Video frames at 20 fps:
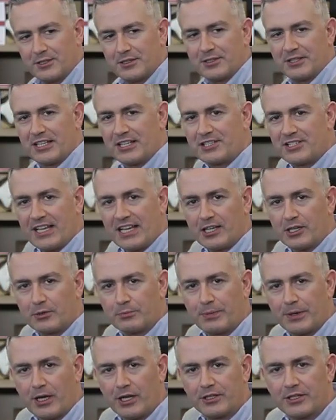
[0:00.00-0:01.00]
The second
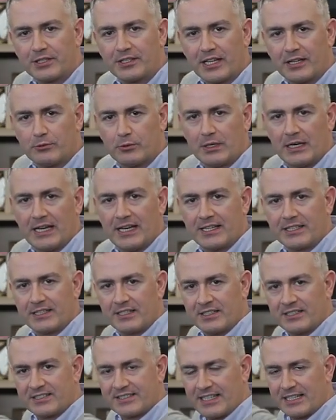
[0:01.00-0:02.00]
product I would like
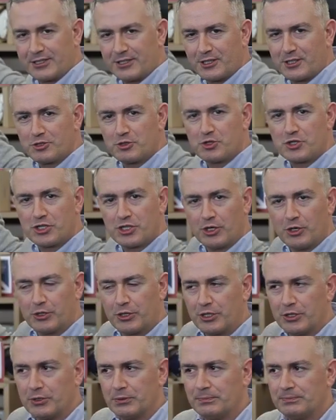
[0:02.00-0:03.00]
instead uh, to show
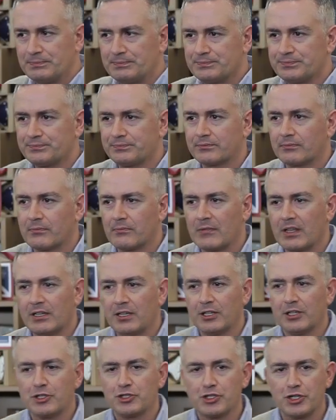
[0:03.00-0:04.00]
you,
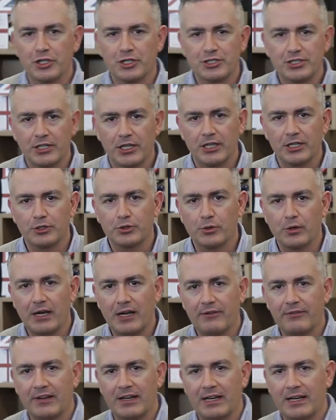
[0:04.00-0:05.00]
just uh, to
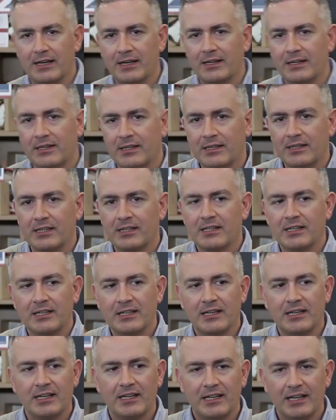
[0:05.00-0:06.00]
have a, uh,
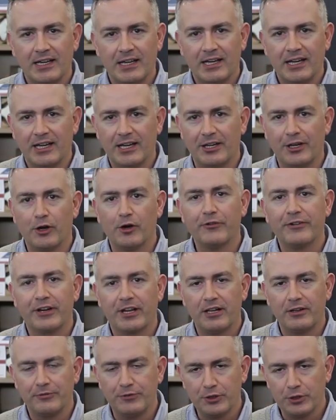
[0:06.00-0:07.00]
an
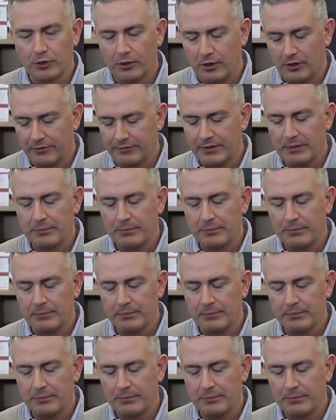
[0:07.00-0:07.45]
overall view of